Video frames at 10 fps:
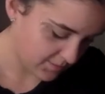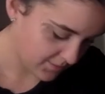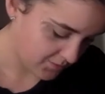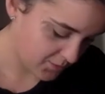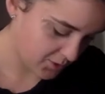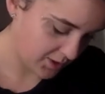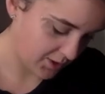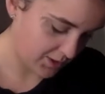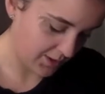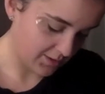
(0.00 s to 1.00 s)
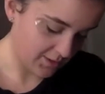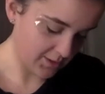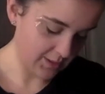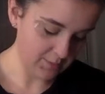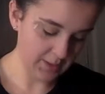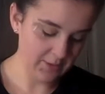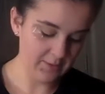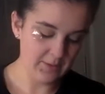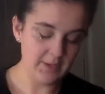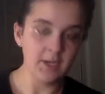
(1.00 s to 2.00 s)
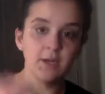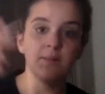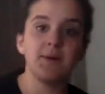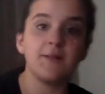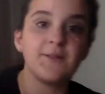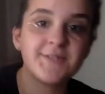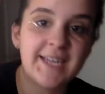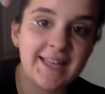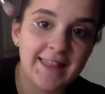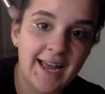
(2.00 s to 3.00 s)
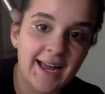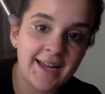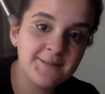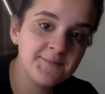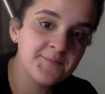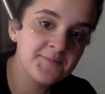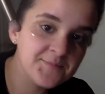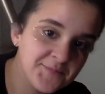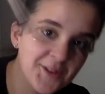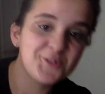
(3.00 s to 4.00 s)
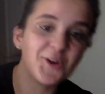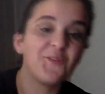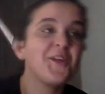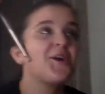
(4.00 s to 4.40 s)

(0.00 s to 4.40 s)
I'm trying to clean this because I have powder everywhere. But it looks like that. Don't they